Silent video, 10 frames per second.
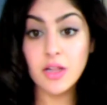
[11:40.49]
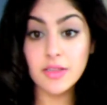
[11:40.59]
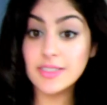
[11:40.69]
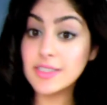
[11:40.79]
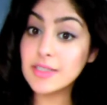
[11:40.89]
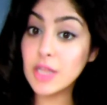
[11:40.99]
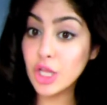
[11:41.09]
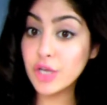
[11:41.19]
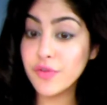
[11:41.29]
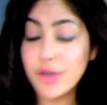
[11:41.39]
this is the
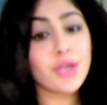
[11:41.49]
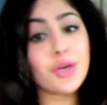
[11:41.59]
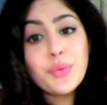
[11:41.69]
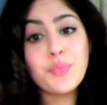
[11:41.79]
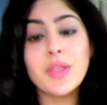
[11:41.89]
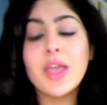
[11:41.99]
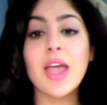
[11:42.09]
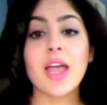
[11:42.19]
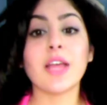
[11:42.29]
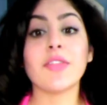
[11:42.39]
look for you.
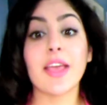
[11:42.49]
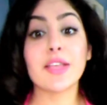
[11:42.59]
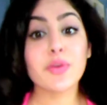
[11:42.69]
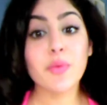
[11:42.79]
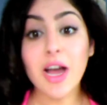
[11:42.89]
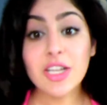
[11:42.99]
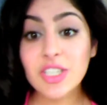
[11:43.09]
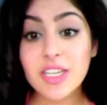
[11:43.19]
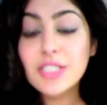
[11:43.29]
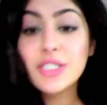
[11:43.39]
Thanks for
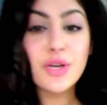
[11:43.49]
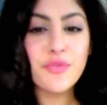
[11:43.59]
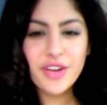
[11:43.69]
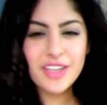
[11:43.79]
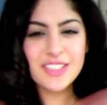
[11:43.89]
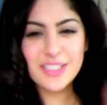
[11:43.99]
watching, and don't forget to